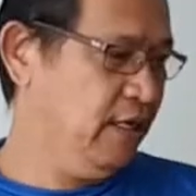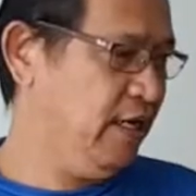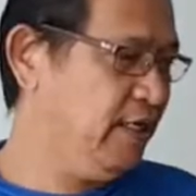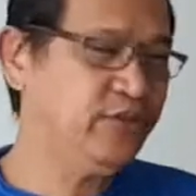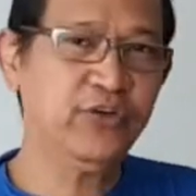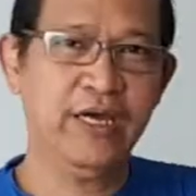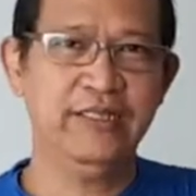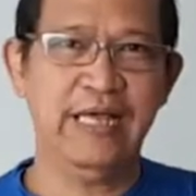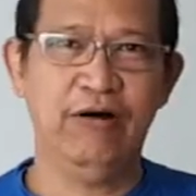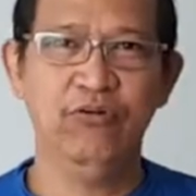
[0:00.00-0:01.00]
that you
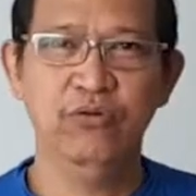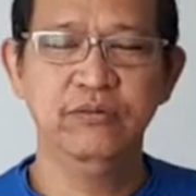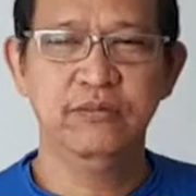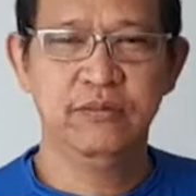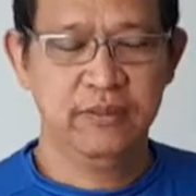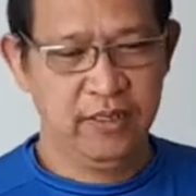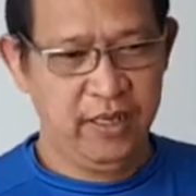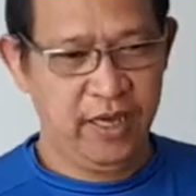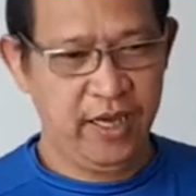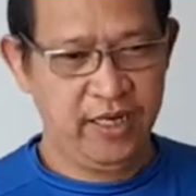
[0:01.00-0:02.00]
can download.
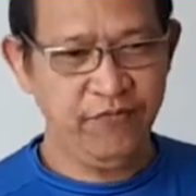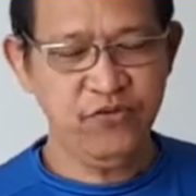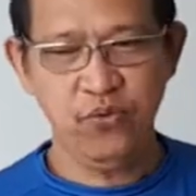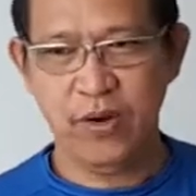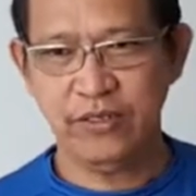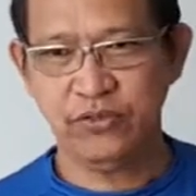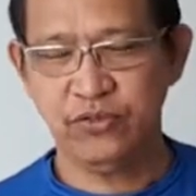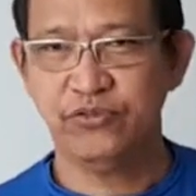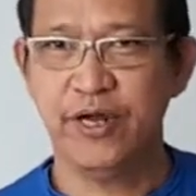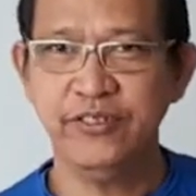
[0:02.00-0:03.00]
And if you want
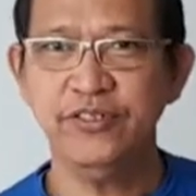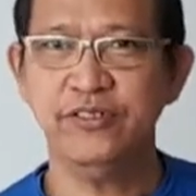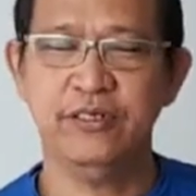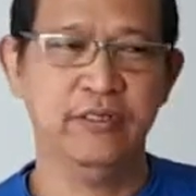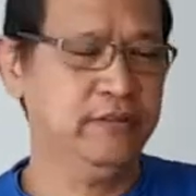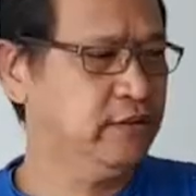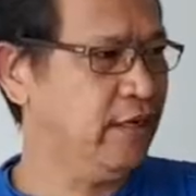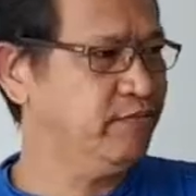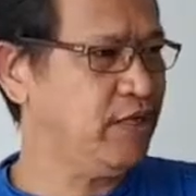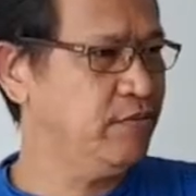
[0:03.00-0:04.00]
to register,
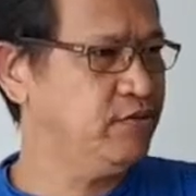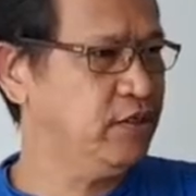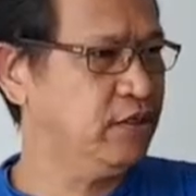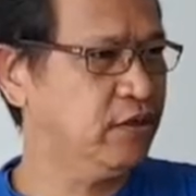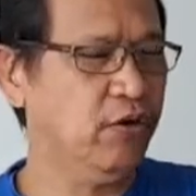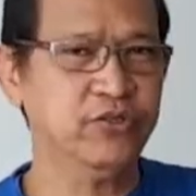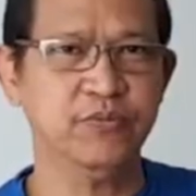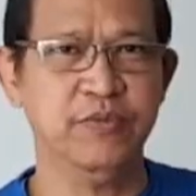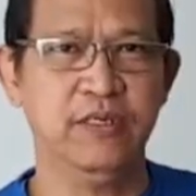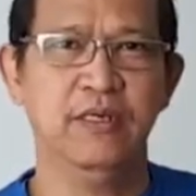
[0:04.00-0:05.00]
sometimes it
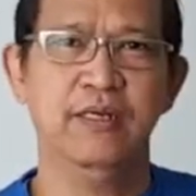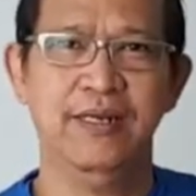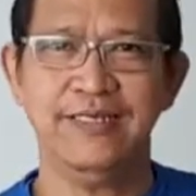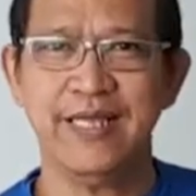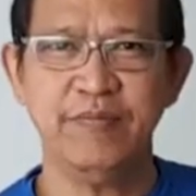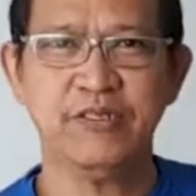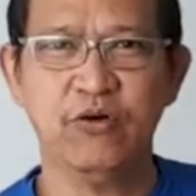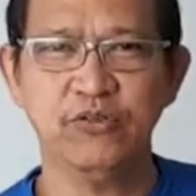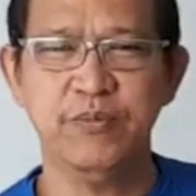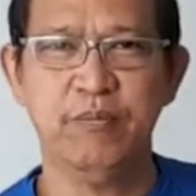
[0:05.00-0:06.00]
costs me, last time it
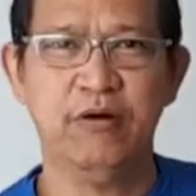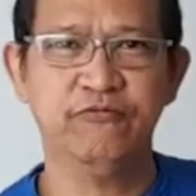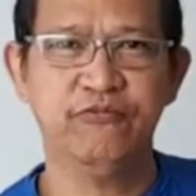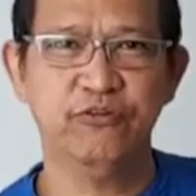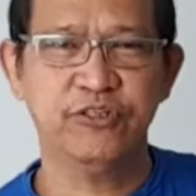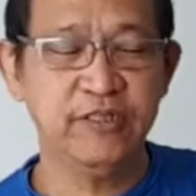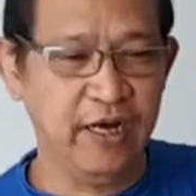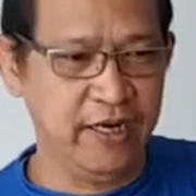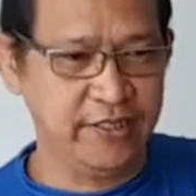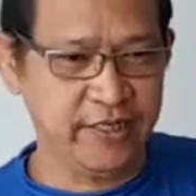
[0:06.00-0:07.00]
cost me about
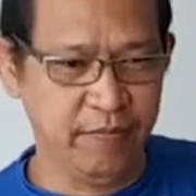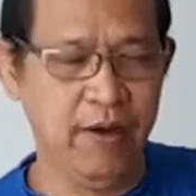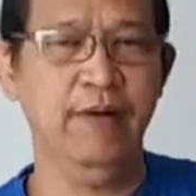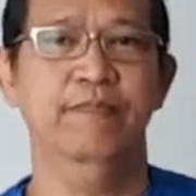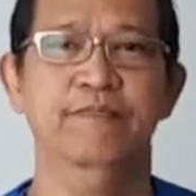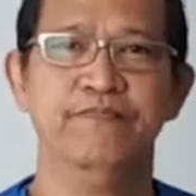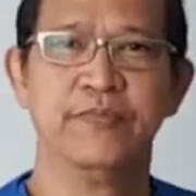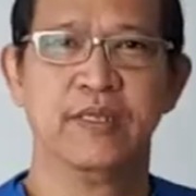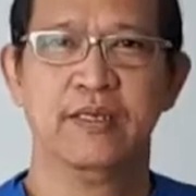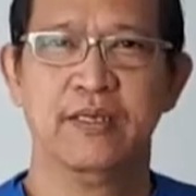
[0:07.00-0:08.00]
$40 above.
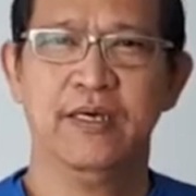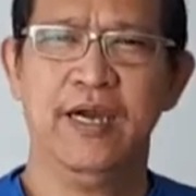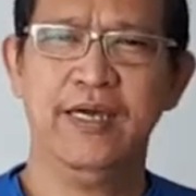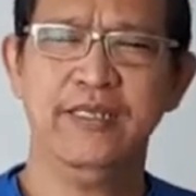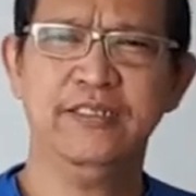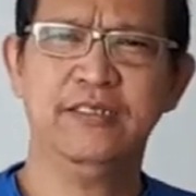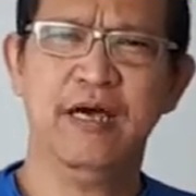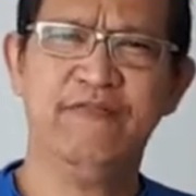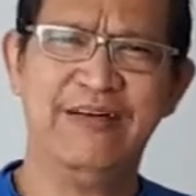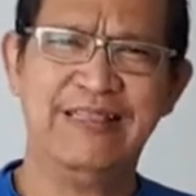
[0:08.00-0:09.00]
And it's
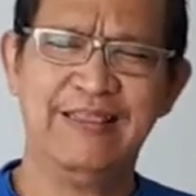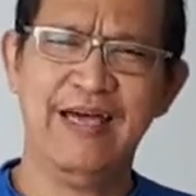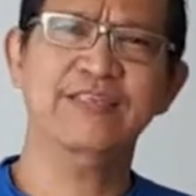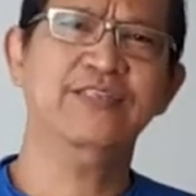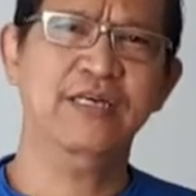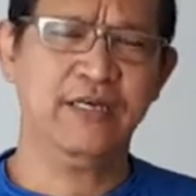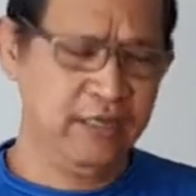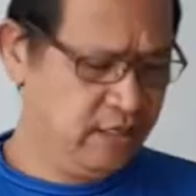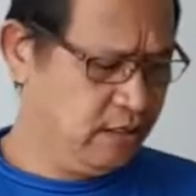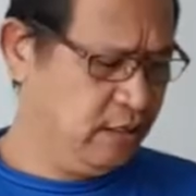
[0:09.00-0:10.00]
a fantastic
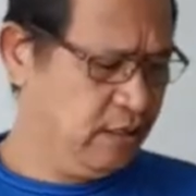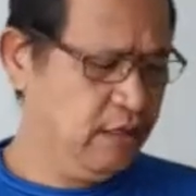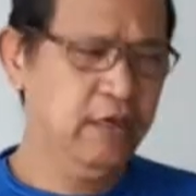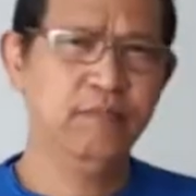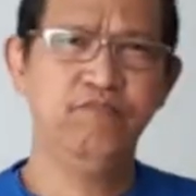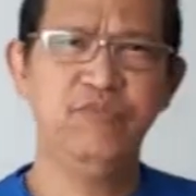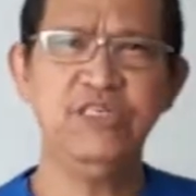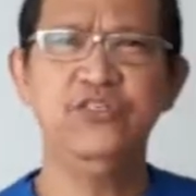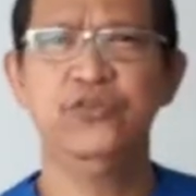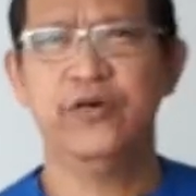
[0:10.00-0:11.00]

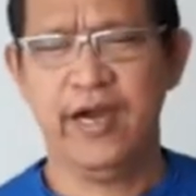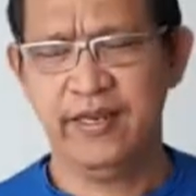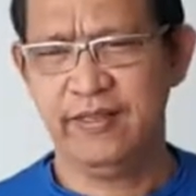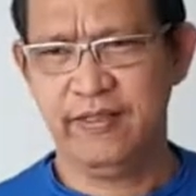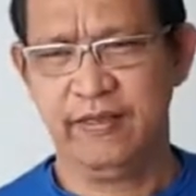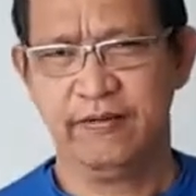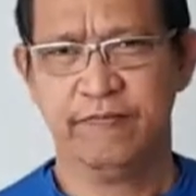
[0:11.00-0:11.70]
video editing,